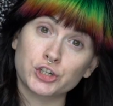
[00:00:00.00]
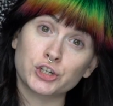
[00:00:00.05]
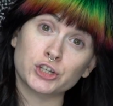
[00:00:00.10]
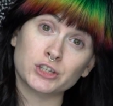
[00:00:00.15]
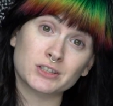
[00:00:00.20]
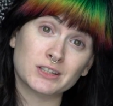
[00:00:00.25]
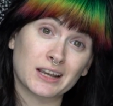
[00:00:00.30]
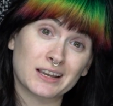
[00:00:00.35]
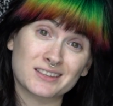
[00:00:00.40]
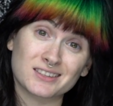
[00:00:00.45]

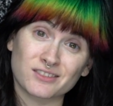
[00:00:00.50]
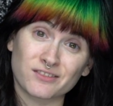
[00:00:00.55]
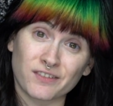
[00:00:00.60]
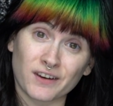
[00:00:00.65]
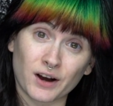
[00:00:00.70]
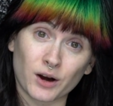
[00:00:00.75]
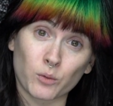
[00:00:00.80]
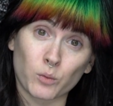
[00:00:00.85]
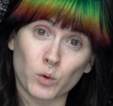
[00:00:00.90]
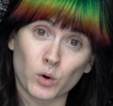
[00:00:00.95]
just as a
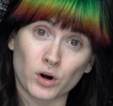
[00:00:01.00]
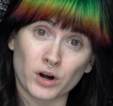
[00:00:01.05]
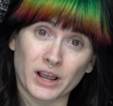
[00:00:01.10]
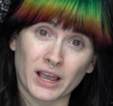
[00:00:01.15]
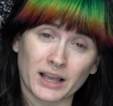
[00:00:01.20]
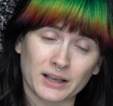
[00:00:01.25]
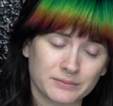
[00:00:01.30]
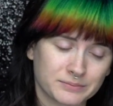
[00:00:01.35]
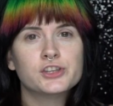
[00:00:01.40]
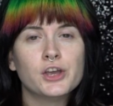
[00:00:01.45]
fair
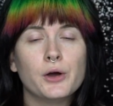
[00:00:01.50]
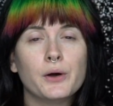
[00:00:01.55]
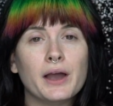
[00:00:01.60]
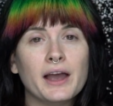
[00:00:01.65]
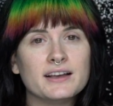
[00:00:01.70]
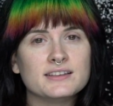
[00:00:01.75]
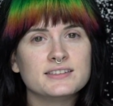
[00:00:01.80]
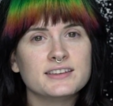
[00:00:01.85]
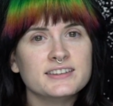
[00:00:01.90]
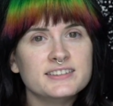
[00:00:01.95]
warning. So
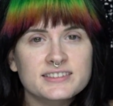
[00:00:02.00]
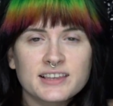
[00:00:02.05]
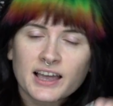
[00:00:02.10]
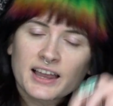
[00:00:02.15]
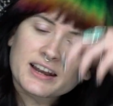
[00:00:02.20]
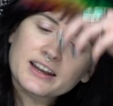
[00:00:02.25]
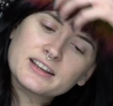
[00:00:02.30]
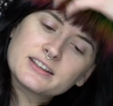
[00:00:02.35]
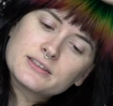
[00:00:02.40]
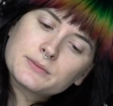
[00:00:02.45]
as I
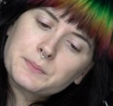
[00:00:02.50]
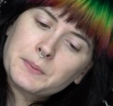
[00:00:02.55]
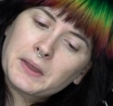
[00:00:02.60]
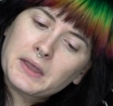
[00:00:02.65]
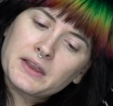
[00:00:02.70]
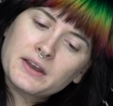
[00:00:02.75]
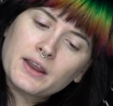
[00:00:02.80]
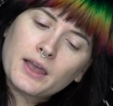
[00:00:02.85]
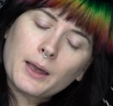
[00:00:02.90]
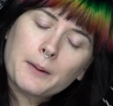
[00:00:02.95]
said, it's
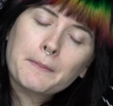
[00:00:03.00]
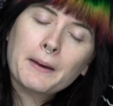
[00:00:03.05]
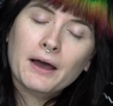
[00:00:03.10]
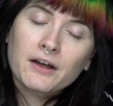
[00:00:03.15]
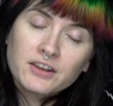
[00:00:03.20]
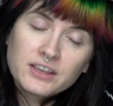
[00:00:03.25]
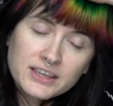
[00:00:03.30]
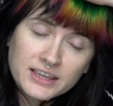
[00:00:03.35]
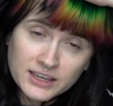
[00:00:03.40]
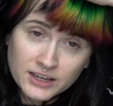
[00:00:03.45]
been
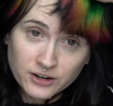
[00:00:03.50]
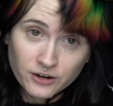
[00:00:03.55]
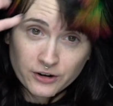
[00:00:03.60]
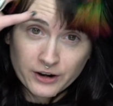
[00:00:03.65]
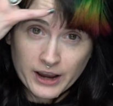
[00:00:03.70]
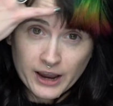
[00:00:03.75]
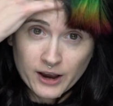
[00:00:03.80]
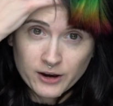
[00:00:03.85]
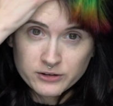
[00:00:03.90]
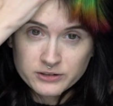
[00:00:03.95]
about a year
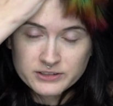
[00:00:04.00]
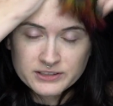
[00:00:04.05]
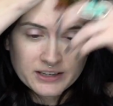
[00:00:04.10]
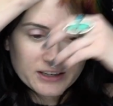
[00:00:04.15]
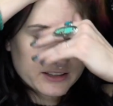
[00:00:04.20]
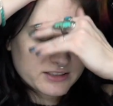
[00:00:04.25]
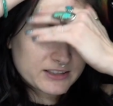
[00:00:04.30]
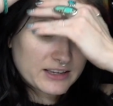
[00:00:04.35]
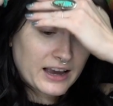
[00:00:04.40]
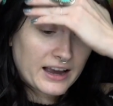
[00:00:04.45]
now
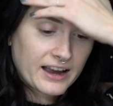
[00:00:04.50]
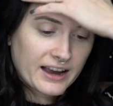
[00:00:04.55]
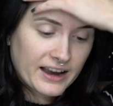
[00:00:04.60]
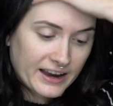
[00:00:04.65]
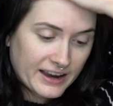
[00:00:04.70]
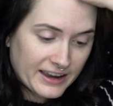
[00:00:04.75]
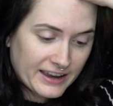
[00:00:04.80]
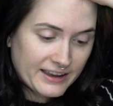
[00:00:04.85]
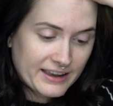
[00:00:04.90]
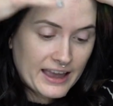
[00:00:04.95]
since
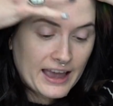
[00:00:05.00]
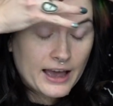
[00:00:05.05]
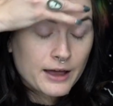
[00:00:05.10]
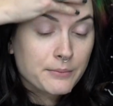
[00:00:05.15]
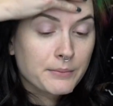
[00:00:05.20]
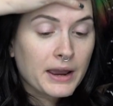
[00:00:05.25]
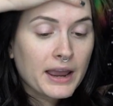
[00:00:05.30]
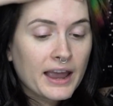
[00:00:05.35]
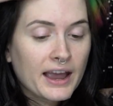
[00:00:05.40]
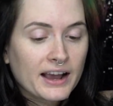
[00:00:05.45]
I had
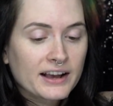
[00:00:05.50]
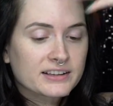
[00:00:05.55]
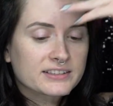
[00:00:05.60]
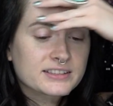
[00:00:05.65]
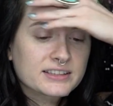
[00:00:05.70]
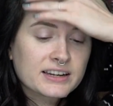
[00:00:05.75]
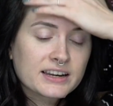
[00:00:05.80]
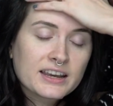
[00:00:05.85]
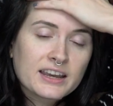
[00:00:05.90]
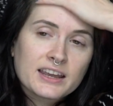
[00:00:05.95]
my
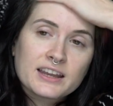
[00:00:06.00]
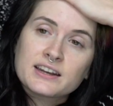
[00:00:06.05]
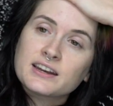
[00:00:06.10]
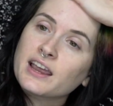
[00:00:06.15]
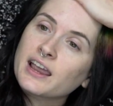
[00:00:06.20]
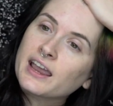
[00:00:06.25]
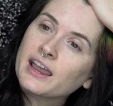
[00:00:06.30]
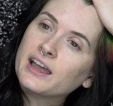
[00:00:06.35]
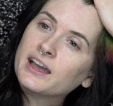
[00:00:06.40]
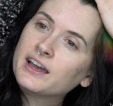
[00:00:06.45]
accident
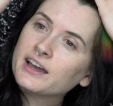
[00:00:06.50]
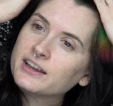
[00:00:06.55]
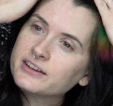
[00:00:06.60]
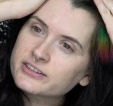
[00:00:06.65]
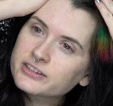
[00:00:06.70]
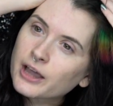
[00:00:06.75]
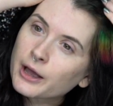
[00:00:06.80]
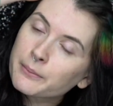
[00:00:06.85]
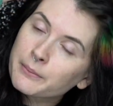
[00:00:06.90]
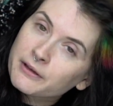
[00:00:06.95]

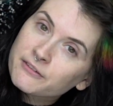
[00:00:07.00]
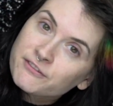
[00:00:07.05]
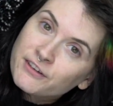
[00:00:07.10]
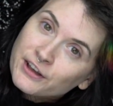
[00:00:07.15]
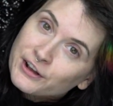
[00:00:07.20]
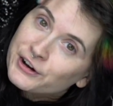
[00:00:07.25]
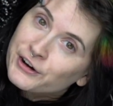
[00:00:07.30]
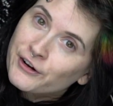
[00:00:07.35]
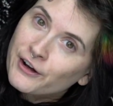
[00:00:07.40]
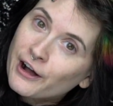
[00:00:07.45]
and cut my
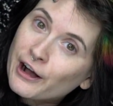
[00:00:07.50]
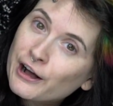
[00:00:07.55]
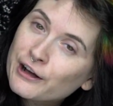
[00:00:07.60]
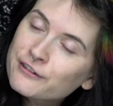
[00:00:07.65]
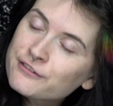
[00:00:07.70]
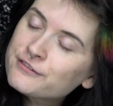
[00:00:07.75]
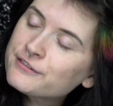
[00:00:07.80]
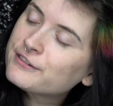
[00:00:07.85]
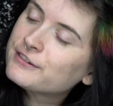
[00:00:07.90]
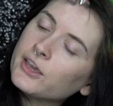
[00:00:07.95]
finger
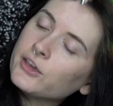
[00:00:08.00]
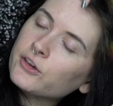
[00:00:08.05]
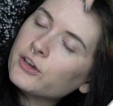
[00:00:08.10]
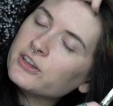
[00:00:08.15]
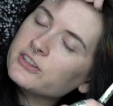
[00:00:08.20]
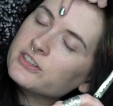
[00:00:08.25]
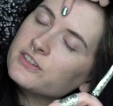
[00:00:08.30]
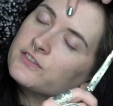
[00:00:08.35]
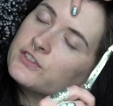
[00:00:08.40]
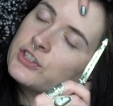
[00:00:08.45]
off. And you guys have